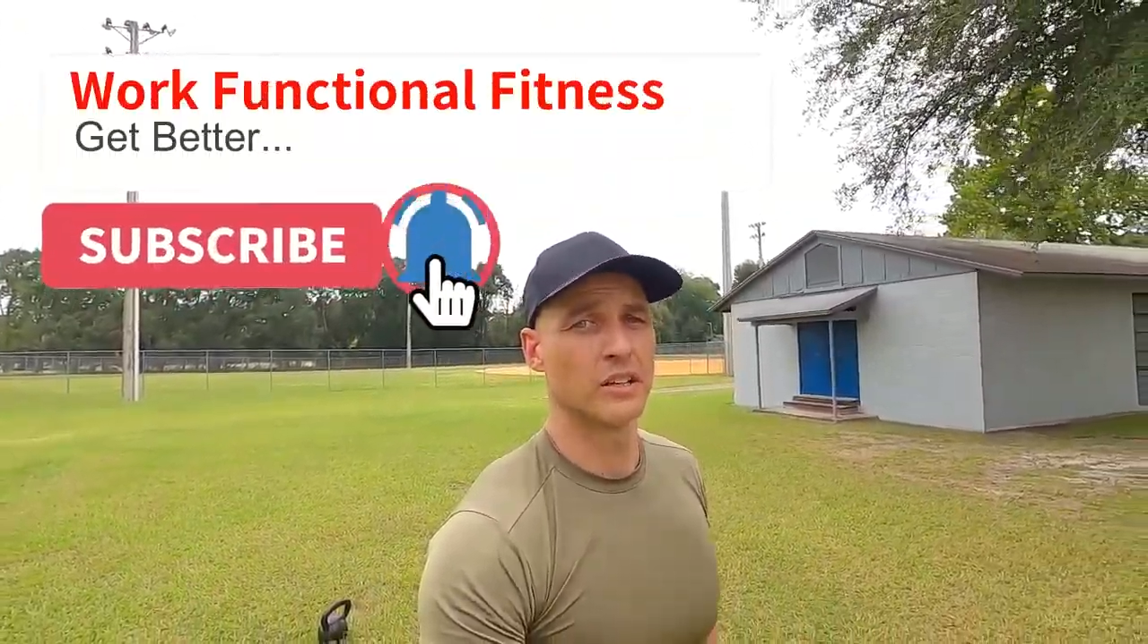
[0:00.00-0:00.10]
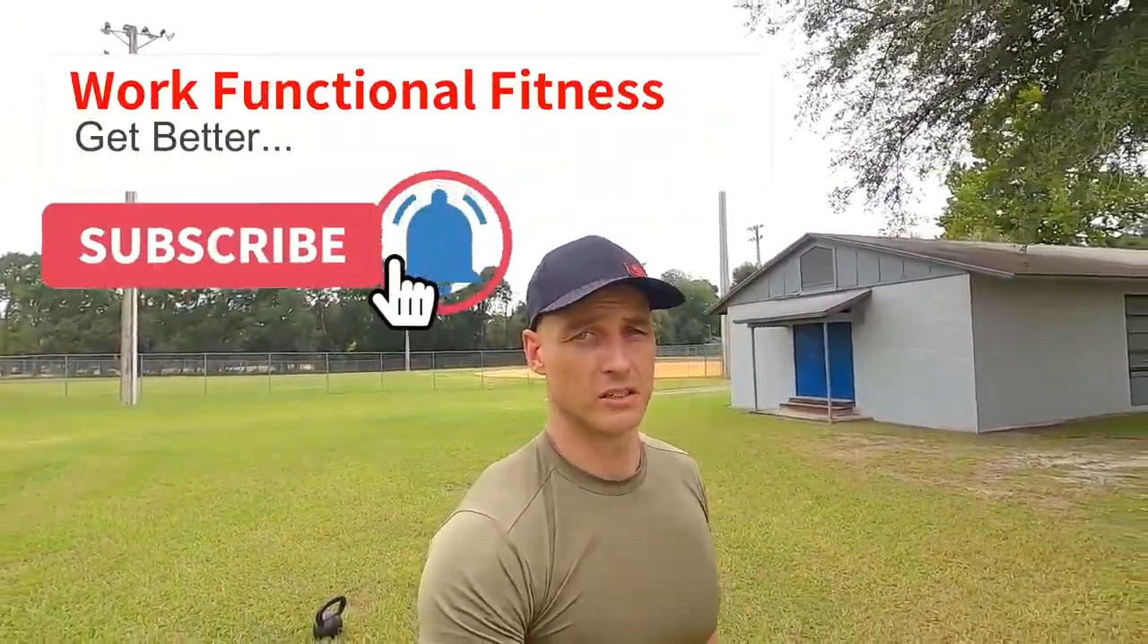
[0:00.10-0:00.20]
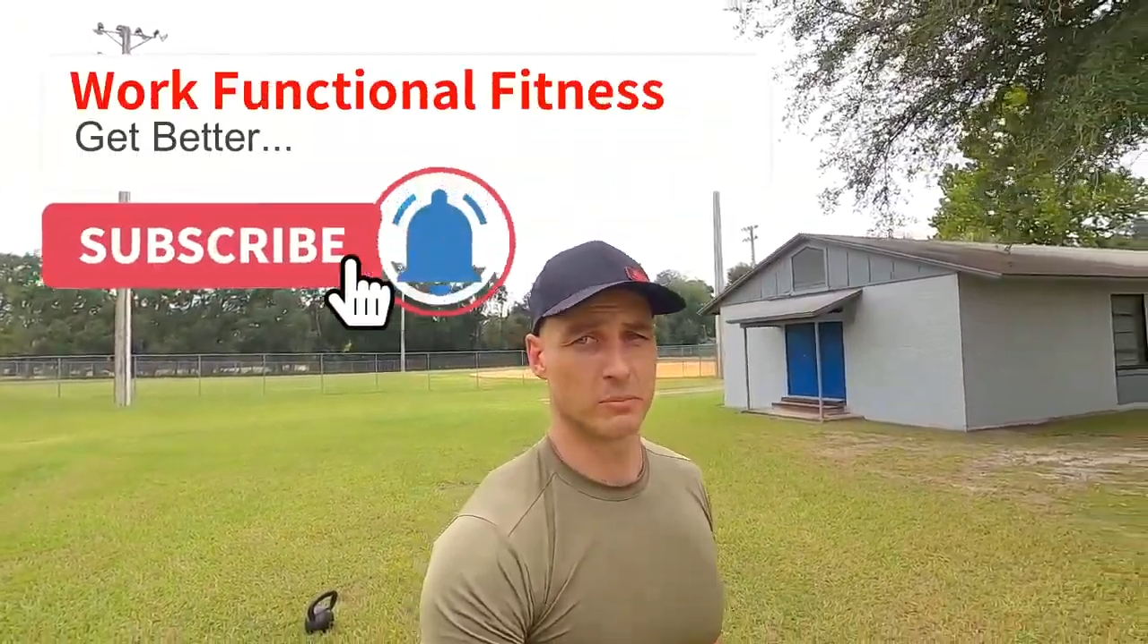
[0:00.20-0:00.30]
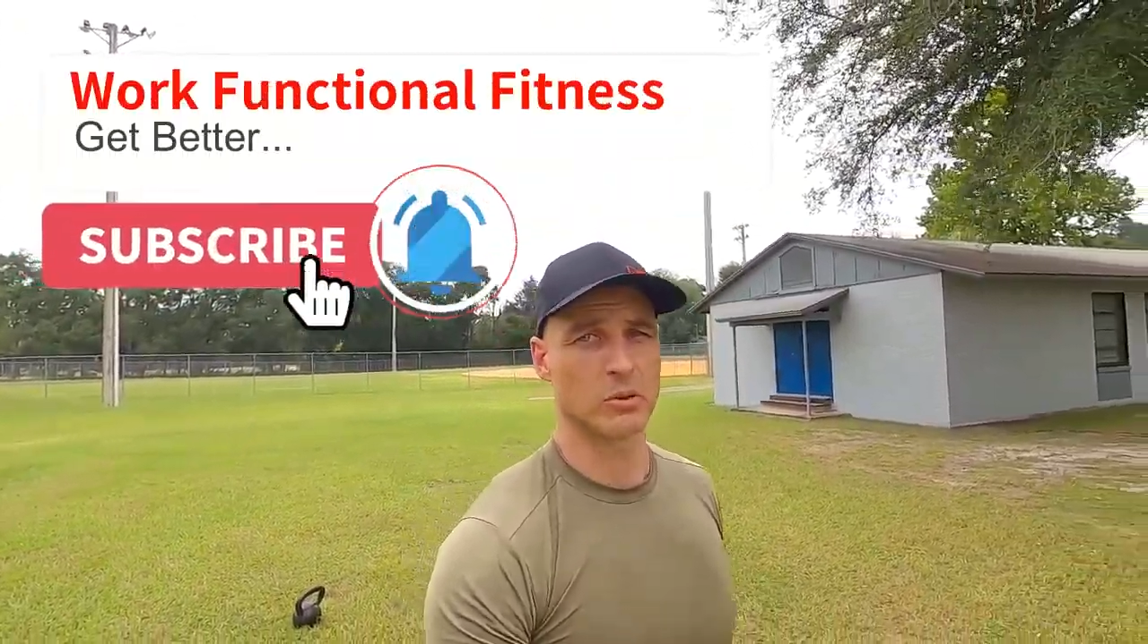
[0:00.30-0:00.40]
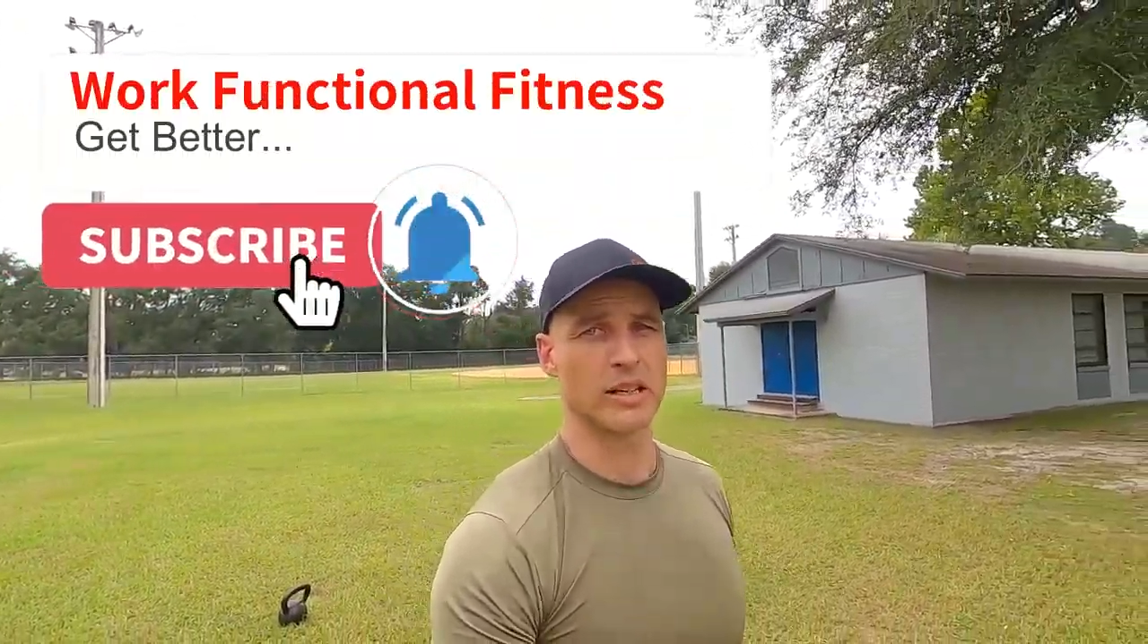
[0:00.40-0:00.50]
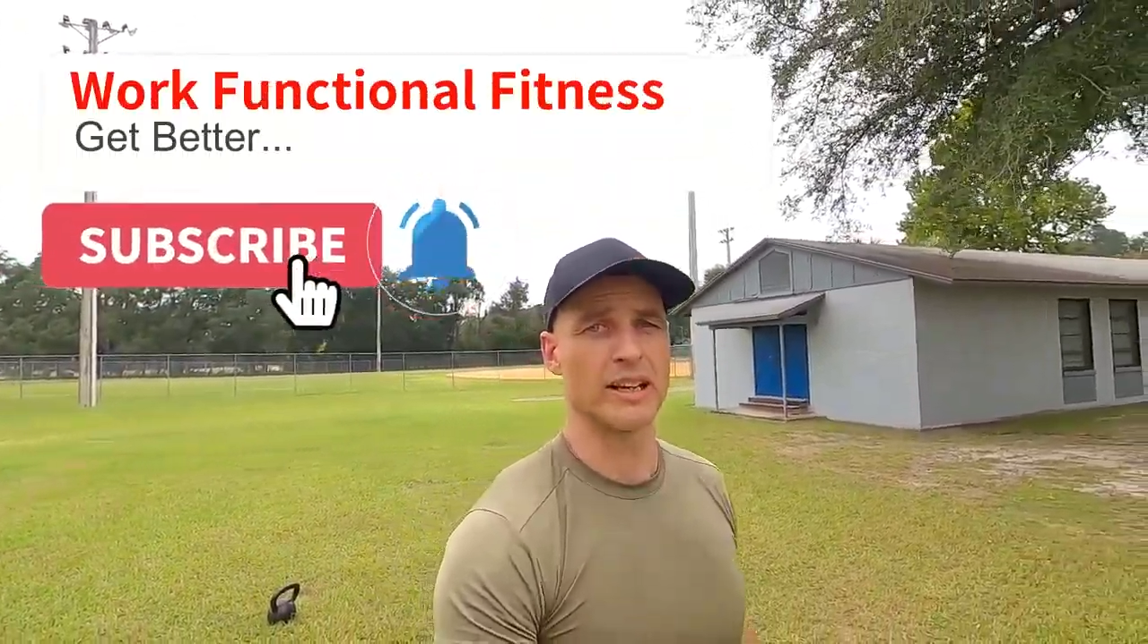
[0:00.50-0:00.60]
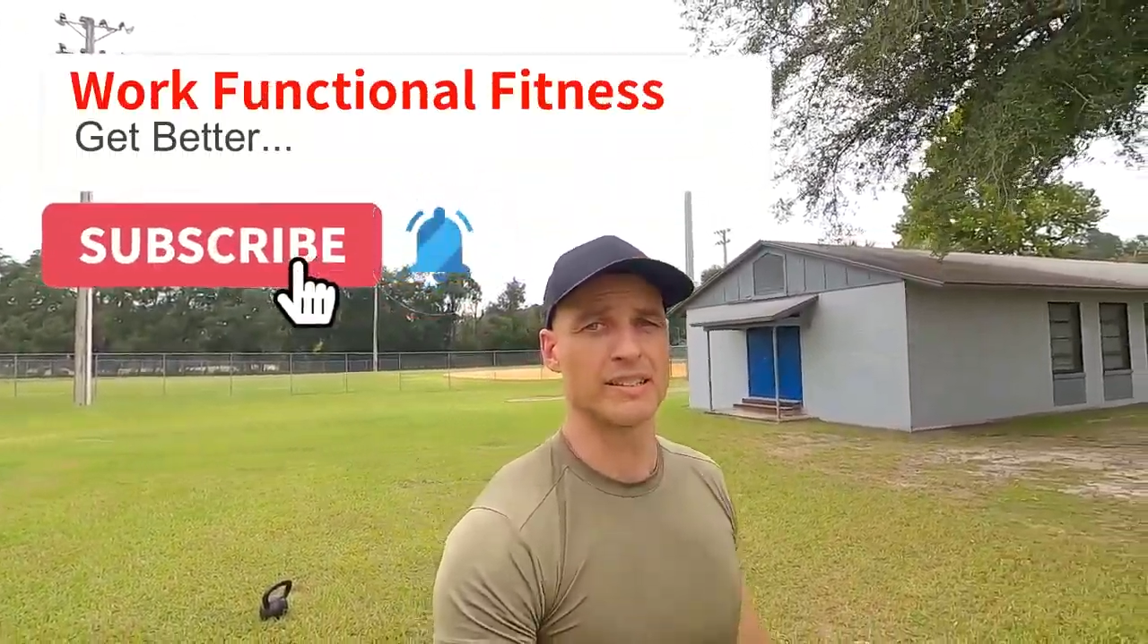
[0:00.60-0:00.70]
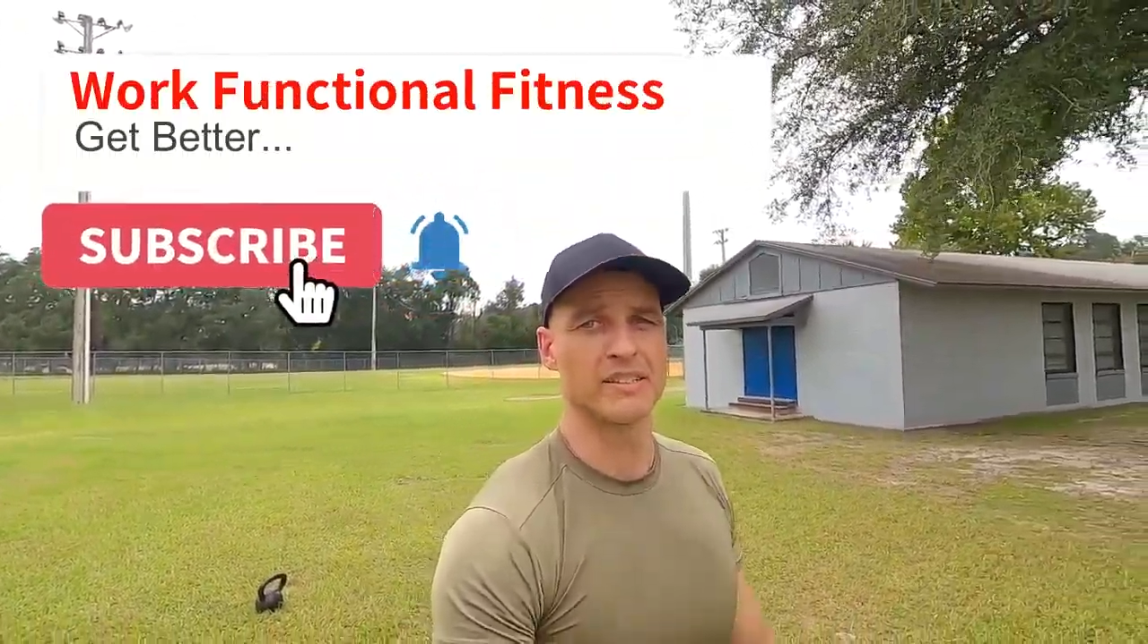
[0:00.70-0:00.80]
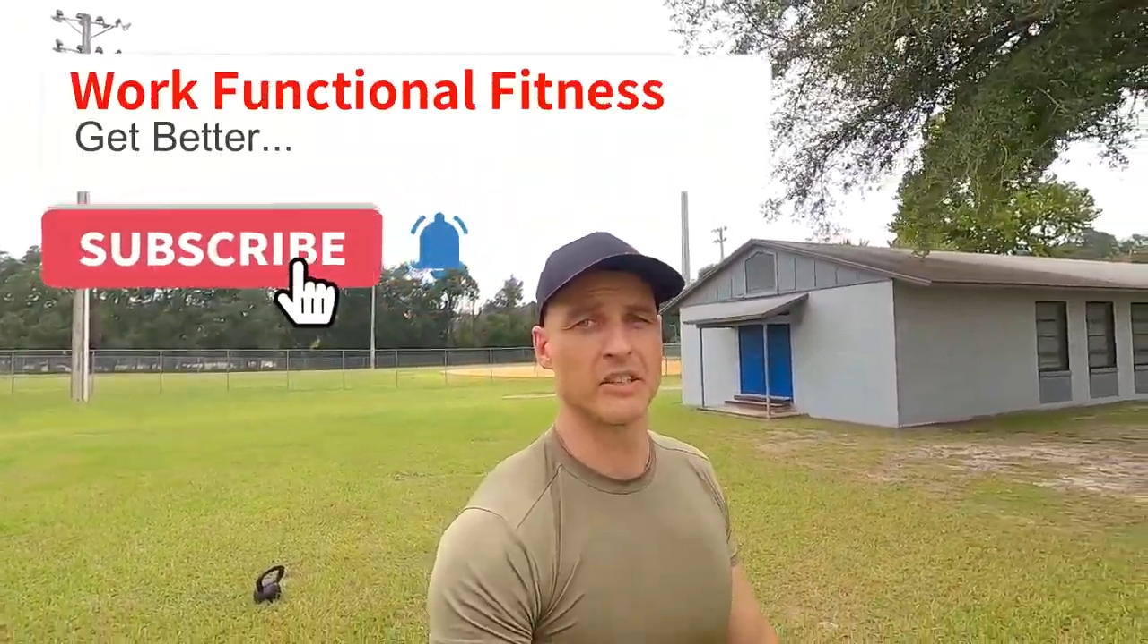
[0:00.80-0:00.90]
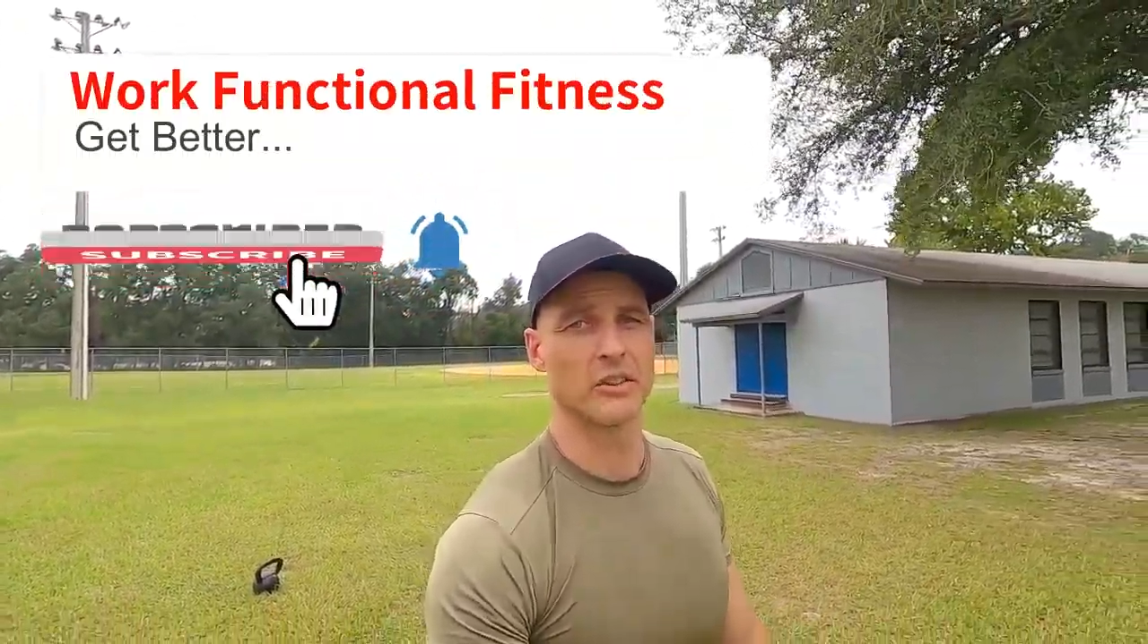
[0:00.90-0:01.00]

because more content's